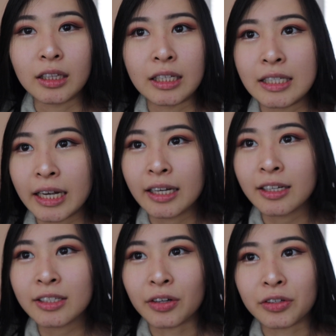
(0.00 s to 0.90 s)
the
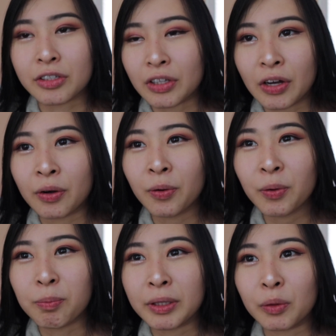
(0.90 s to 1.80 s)
days are
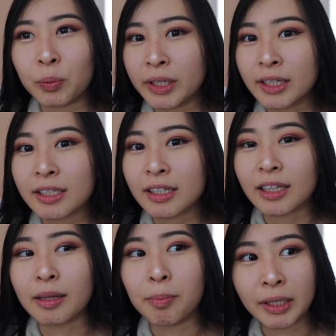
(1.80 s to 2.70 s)
slow, but the weeks,
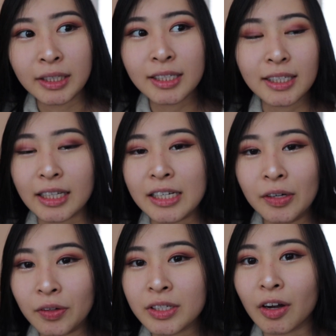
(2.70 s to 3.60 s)
the months, the
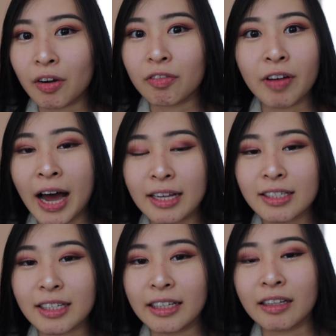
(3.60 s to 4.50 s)
years are
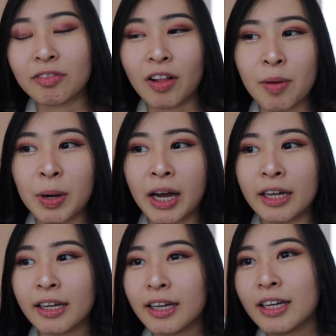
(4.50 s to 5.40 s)
fast and they fly by.